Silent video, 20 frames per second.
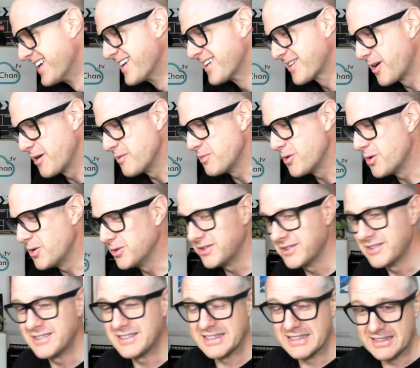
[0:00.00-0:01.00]
Go bold,
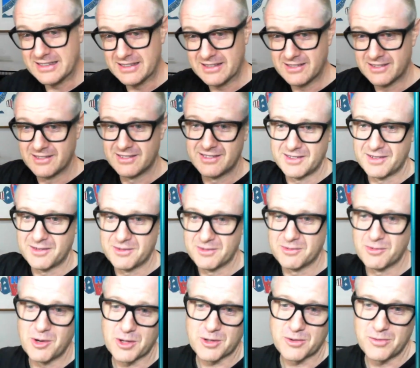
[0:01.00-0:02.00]
indeed.
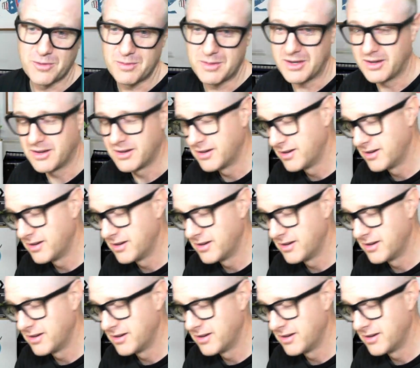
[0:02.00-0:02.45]
Works for me.